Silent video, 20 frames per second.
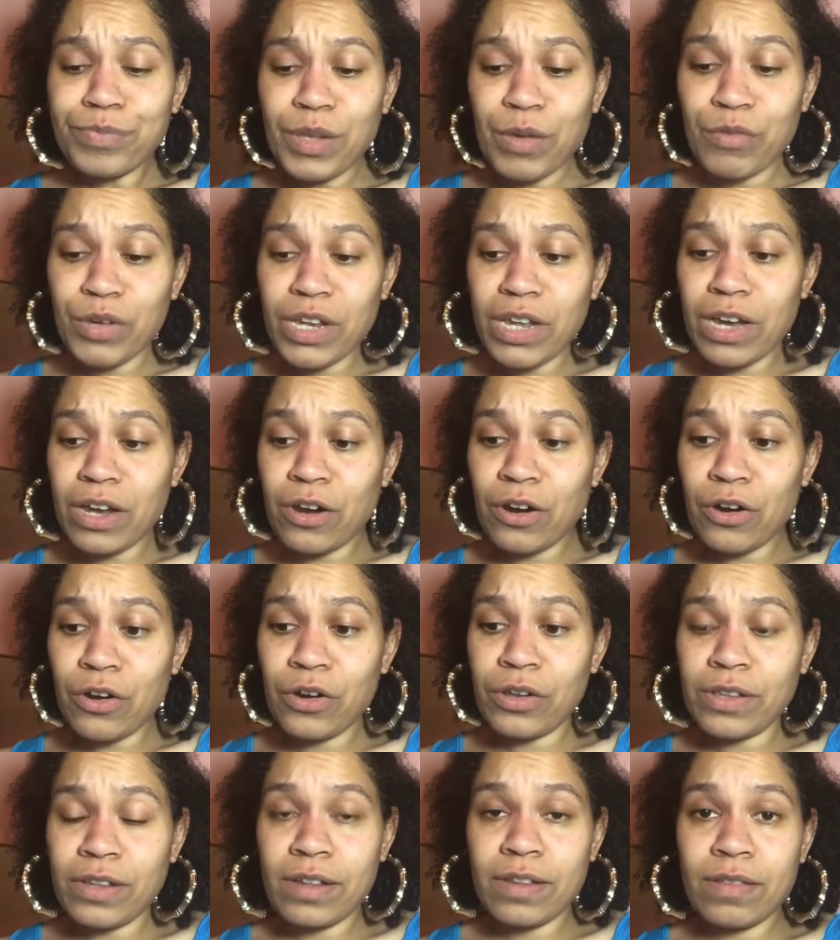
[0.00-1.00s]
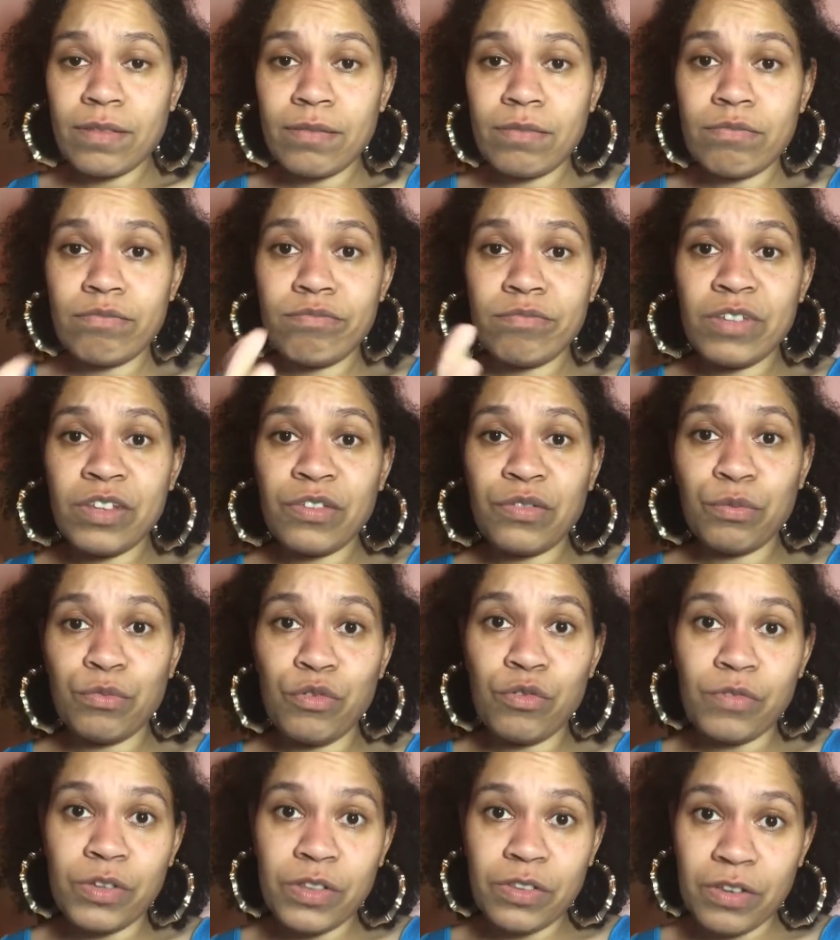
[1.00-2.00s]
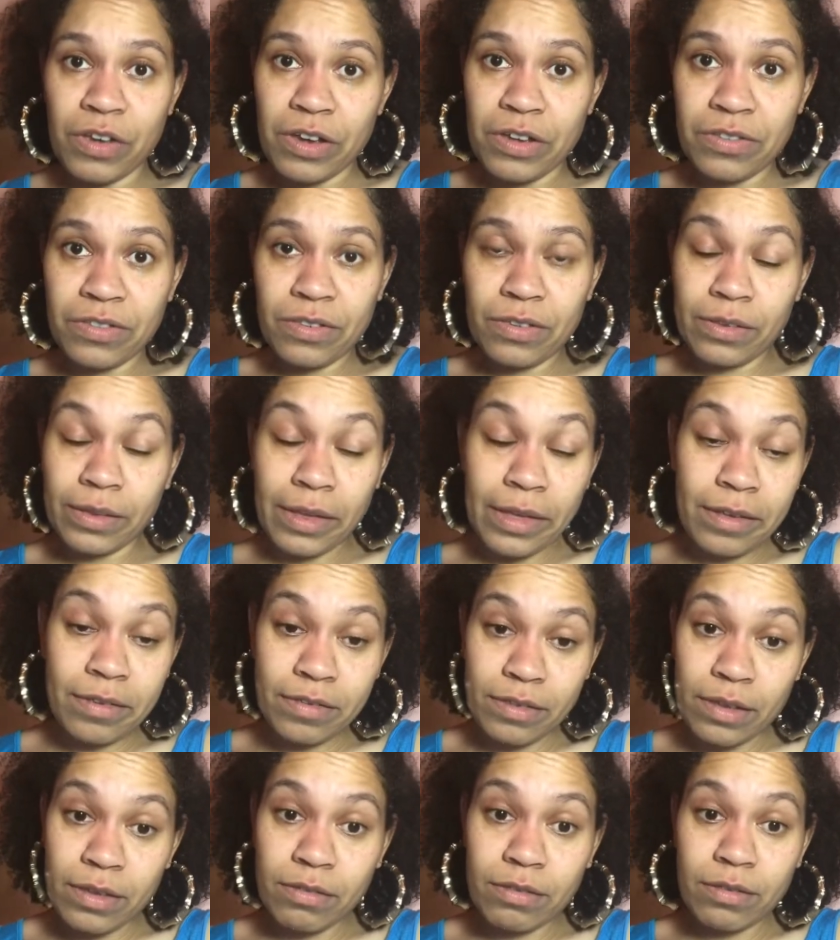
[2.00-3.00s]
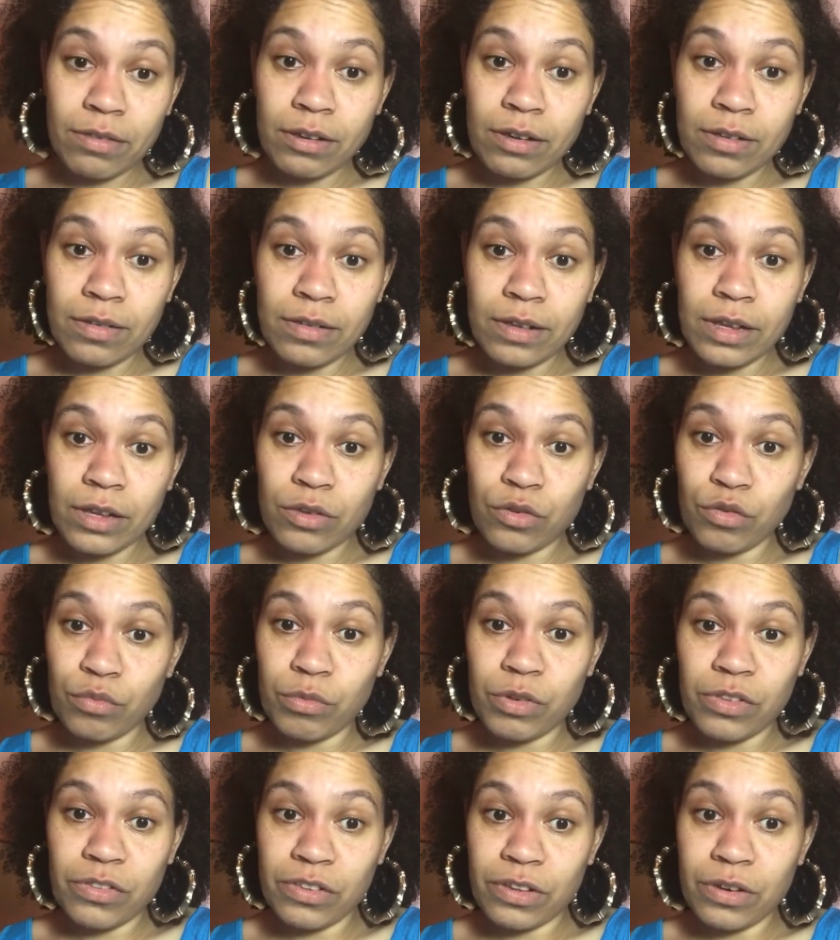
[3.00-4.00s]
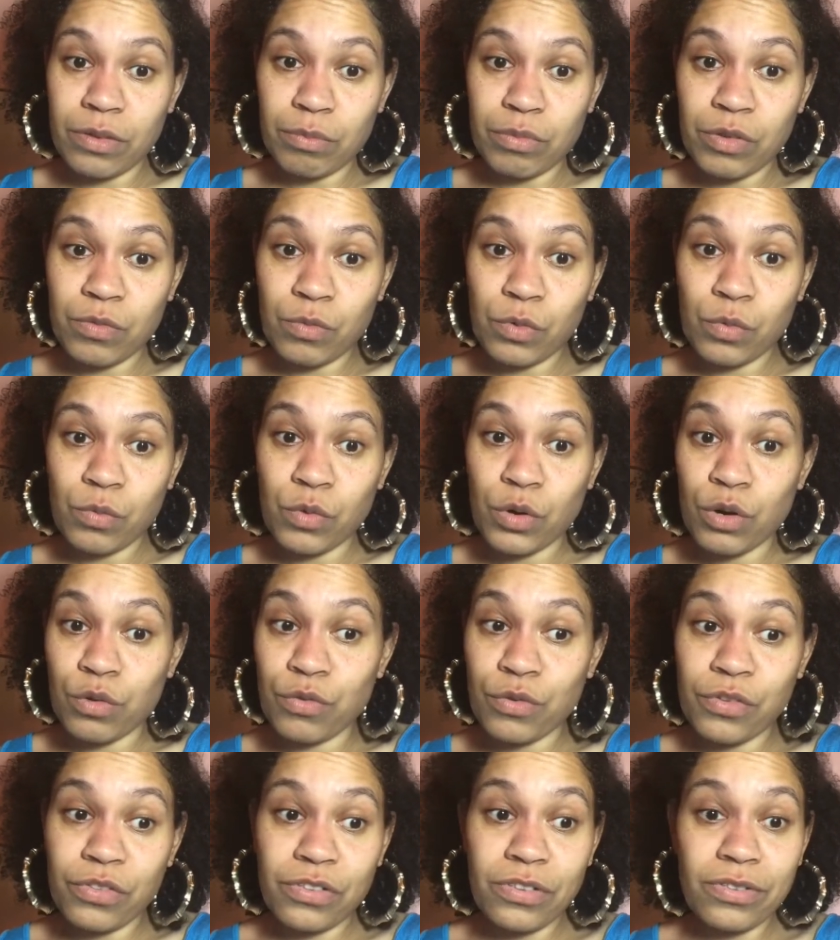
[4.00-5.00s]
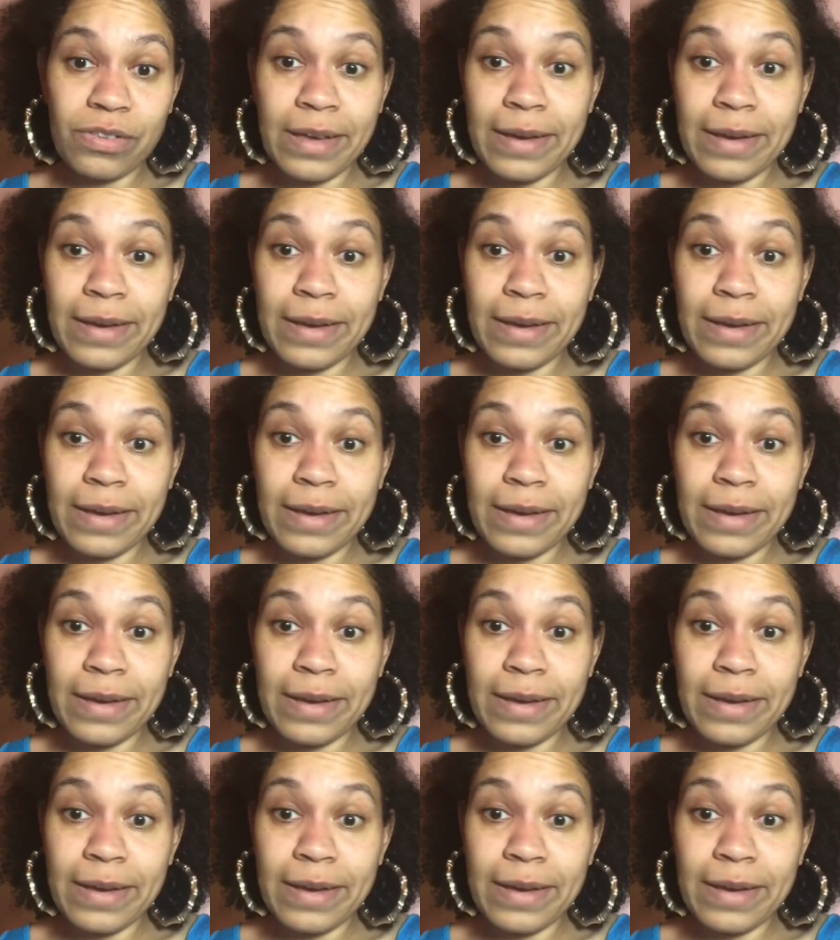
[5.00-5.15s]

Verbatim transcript: when I heard that this movie Tusk exists and it's like Human Centipede with walruses,